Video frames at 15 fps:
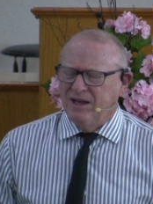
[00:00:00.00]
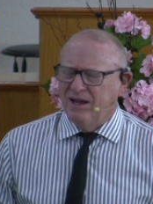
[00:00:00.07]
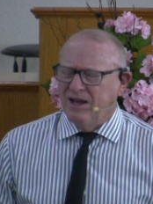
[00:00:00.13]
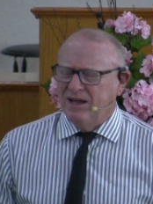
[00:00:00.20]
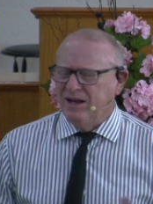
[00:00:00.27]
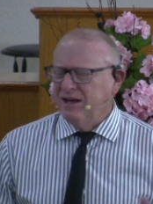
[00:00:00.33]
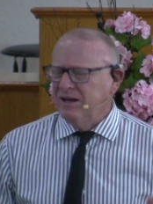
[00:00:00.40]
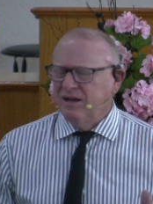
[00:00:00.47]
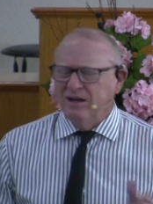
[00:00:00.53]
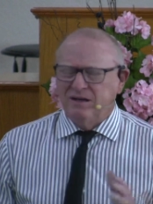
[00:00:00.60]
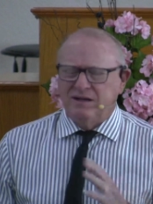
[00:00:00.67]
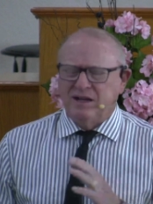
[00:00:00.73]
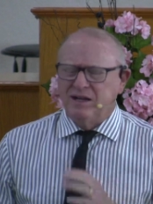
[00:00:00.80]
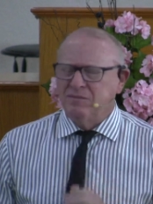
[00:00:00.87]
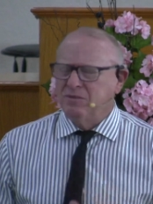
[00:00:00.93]
And it doesn't
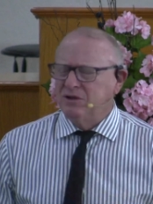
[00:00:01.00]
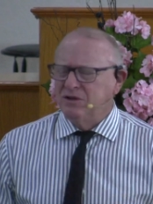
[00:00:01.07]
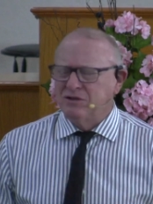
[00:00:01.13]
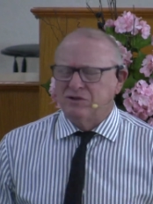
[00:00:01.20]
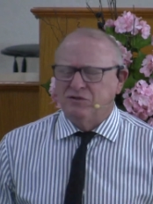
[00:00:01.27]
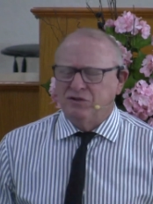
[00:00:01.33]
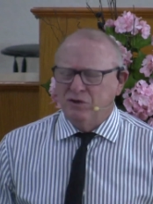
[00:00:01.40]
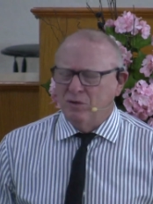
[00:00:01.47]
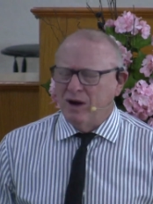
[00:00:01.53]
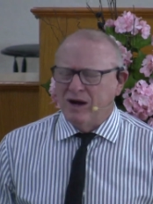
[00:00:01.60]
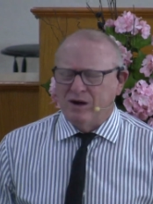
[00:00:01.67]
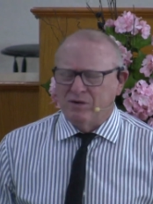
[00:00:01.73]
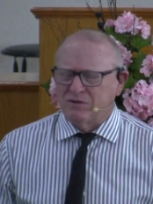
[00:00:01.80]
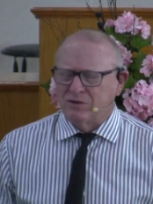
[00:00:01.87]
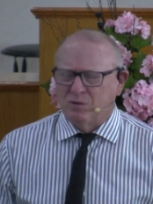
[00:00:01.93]
take but just a few
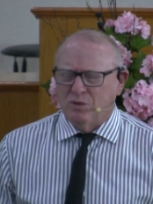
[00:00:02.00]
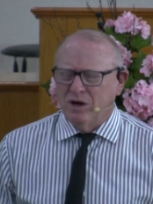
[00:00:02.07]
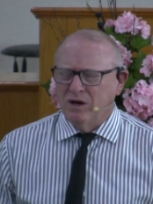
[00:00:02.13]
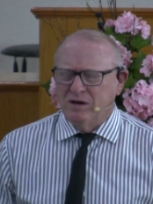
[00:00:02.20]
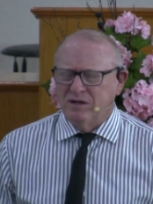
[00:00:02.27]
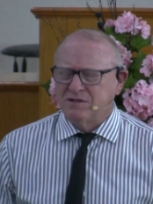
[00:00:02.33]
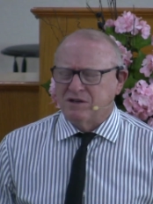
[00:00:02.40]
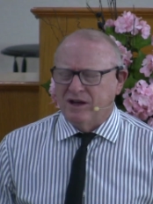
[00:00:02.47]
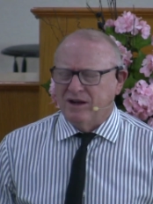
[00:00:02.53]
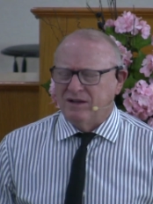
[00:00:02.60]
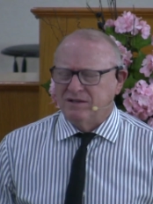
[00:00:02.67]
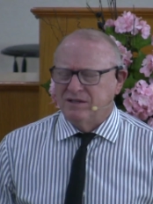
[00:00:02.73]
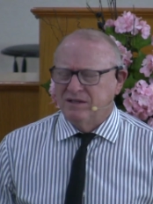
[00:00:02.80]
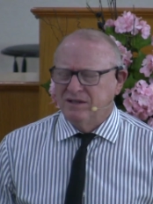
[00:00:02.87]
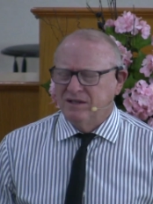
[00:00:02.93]
hours to wear us out.